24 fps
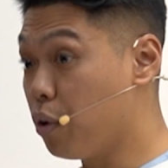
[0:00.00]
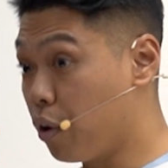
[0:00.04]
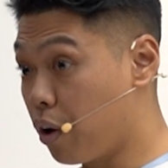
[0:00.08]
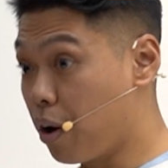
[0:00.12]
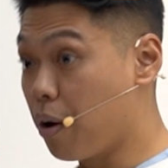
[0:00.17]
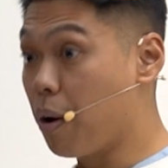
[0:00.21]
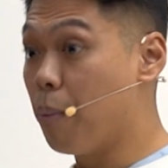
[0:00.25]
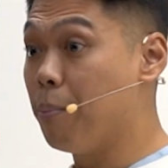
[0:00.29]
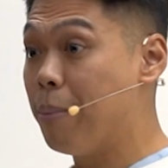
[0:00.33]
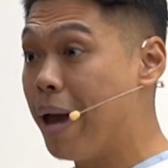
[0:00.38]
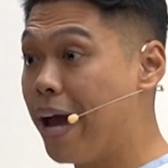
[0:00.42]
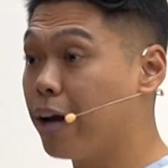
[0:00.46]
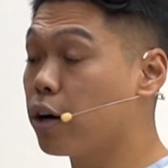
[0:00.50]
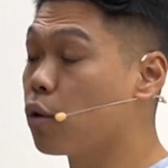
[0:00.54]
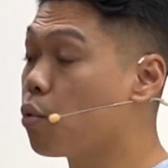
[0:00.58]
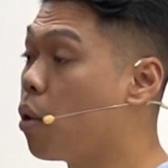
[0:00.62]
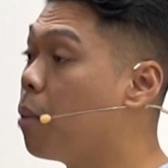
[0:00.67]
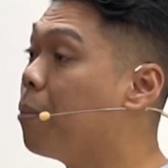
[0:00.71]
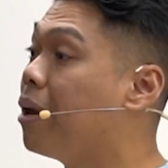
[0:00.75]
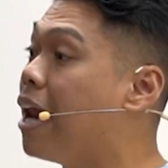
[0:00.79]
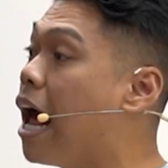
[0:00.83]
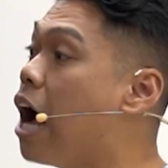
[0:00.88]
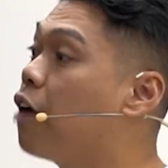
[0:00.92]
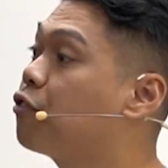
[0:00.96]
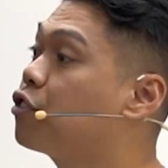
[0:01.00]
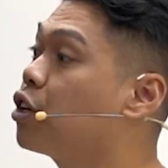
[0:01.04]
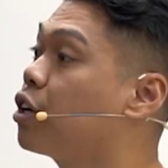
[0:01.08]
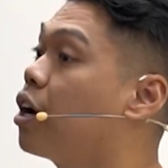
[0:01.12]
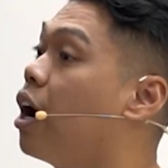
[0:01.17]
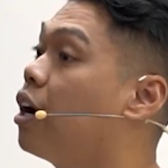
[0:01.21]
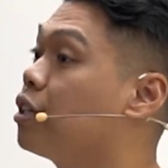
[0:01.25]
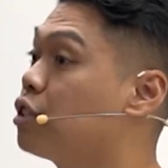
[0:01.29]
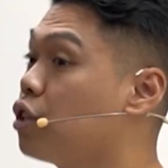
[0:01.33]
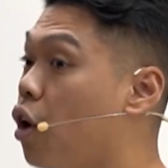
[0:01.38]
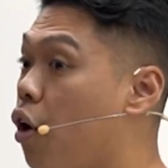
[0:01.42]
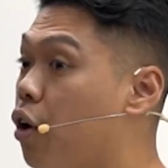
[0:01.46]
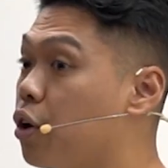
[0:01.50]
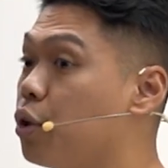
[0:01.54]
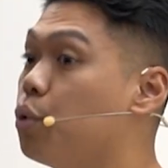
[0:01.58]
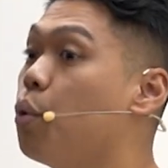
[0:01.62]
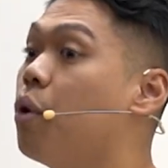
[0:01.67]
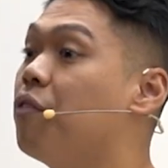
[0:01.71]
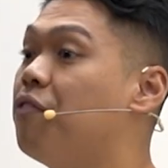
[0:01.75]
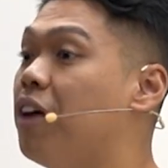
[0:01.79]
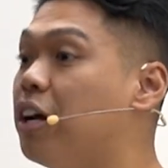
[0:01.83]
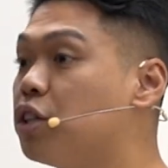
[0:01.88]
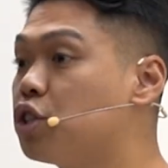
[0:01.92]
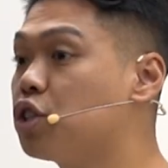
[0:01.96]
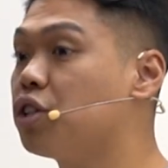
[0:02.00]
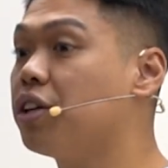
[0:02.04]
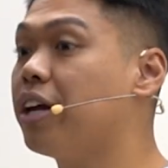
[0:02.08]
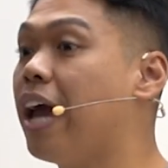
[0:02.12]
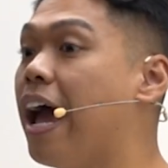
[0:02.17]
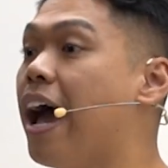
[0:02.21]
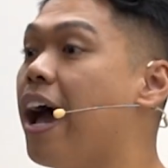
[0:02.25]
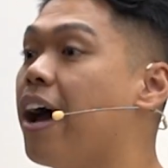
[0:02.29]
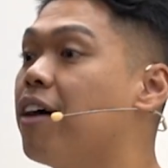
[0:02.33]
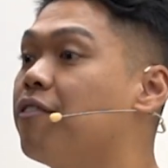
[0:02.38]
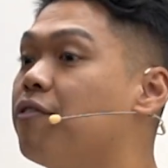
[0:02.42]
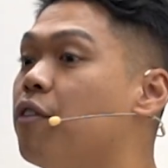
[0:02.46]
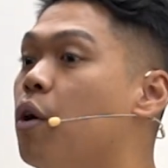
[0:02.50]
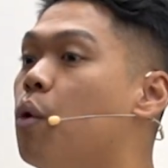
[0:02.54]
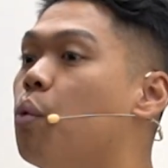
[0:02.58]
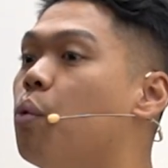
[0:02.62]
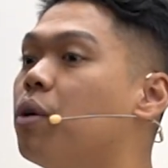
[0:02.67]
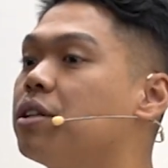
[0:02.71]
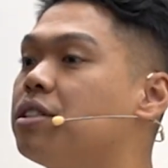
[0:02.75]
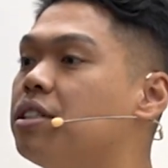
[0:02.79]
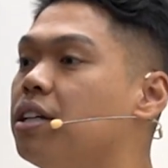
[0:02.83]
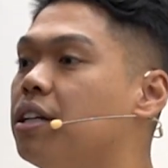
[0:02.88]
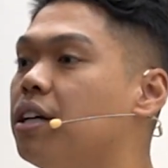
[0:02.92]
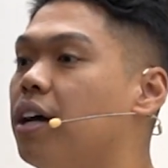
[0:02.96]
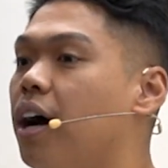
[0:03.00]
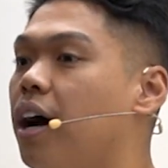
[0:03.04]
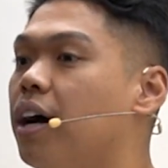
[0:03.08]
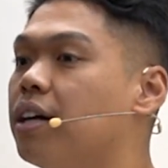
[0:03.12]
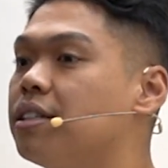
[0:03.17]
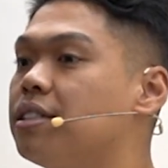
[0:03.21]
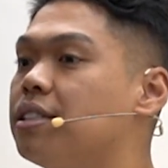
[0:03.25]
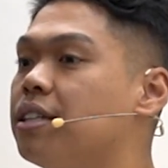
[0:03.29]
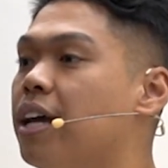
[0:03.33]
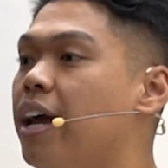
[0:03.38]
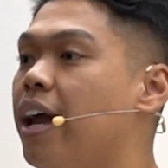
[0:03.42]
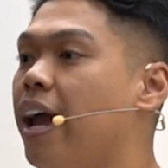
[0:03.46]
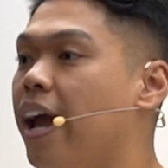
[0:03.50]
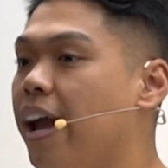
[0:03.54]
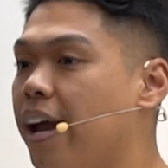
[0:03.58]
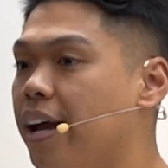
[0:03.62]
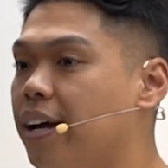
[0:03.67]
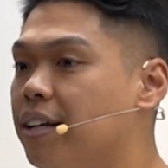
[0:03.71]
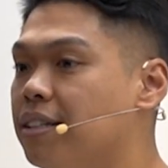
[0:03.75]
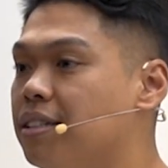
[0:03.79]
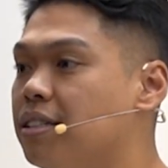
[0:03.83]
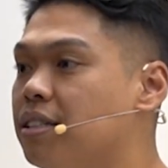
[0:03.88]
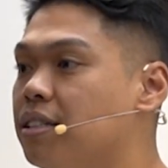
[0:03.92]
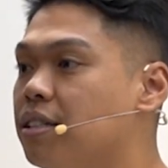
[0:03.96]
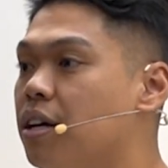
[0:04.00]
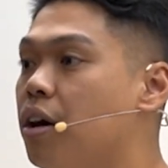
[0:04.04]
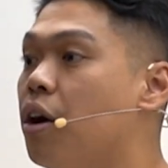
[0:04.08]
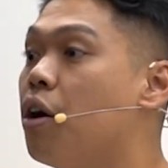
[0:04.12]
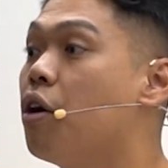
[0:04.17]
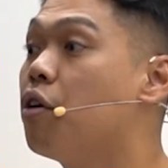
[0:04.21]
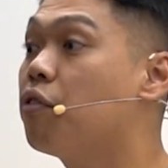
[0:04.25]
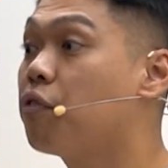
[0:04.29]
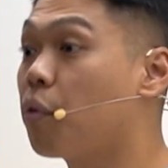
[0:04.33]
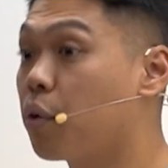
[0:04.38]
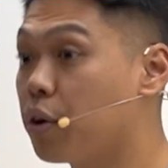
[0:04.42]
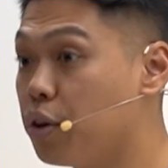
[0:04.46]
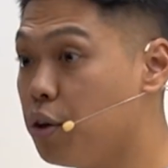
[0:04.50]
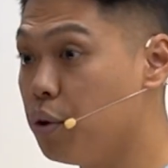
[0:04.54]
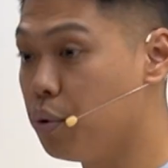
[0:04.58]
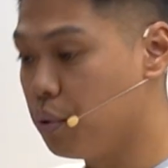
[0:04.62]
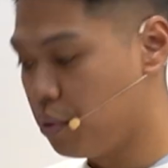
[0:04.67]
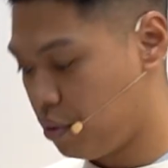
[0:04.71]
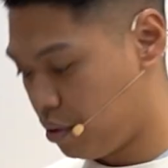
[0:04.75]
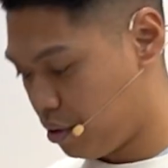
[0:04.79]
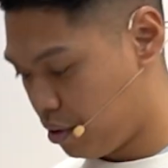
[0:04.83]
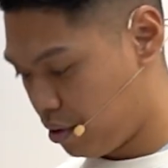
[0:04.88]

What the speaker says: you're a man or woman after God's heart, you eventually have what's in God's hands for you.